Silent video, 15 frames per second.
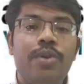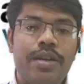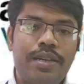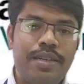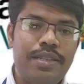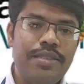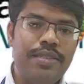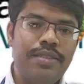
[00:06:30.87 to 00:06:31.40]

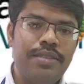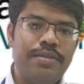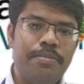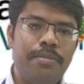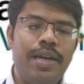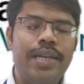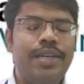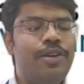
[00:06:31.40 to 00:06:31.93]
workers
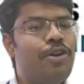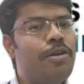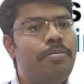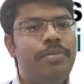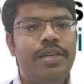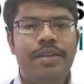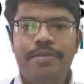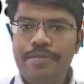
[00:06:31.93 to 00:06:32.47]
might
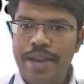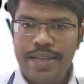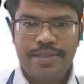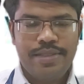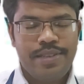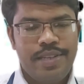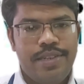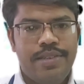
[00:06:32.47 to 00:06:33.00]
not be
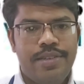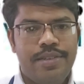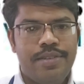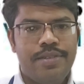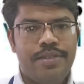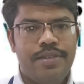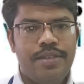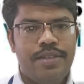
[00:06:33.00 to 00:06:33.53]
vaccinated.
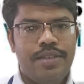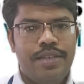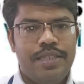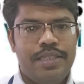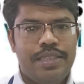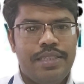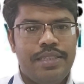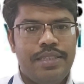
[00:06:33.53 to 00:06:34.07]

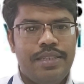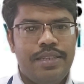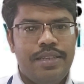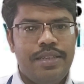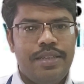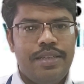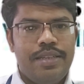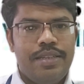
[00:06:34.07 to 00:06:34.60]

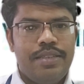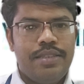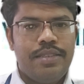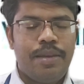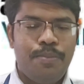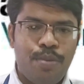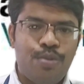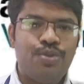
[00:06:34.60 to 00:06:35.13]

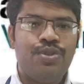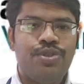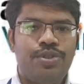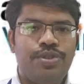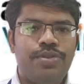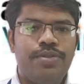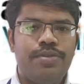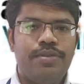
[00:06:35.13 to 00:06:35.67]

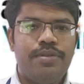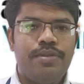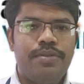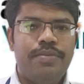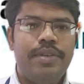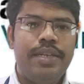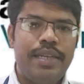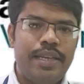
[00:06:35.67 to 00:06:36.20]
Suppose
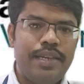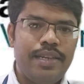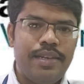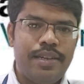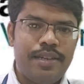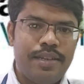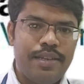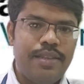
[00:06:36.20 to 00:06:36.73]
we take
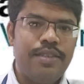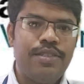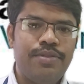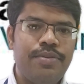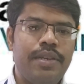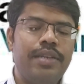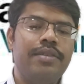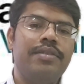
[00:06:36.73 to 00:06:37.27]
it
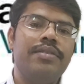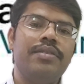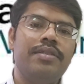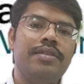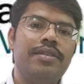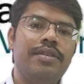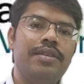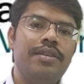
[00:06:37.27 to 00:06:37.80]
this way.
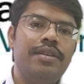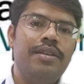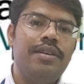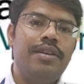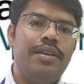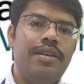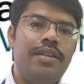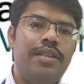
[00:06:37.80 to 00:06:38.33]

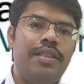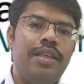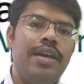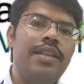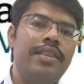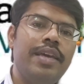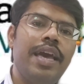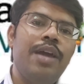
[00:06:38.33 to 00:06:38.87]
The
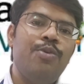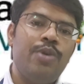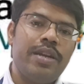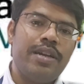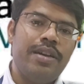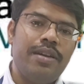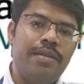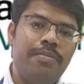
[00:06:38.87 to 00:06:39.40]
healthcare
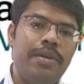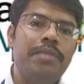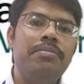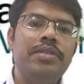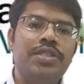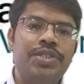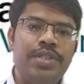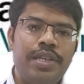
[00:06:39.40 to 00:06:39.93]
worker by
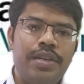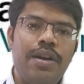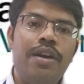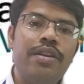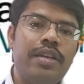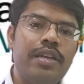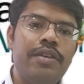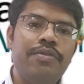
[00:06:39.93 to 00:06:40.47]
mistake,
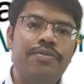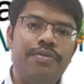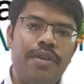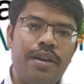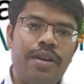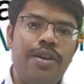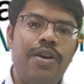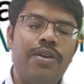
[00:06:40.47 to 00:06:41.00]
or he
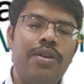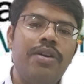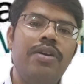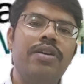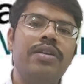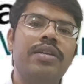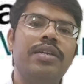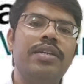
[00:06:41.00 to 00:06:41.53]
forgot,
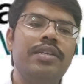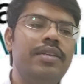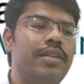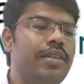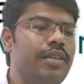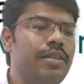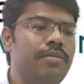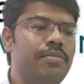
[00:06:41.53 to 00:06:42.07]
or he
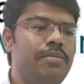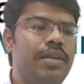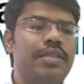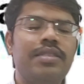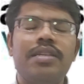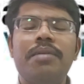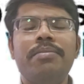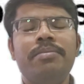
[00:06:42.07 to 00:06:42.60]
didn't, by
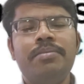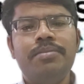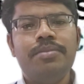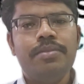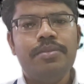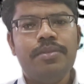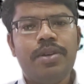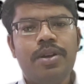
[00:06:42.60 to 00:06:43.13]
some
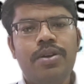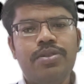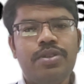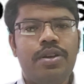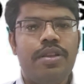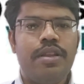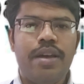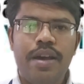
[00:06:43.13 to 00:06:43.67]
cause
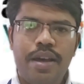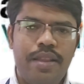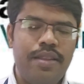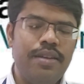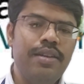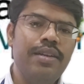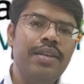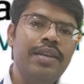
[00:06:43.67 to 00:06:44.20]
or the
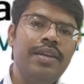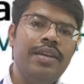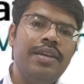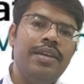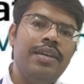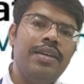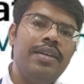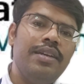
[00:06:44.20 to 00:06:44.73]
other,
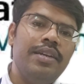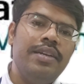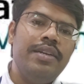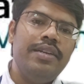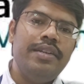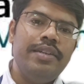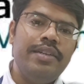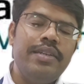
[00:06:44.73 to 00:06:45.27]
he
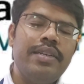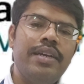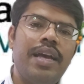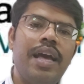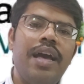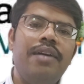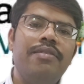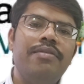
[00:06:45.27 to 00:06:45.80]
didn't
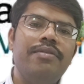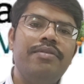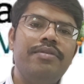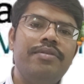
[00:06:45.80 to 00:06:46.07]
have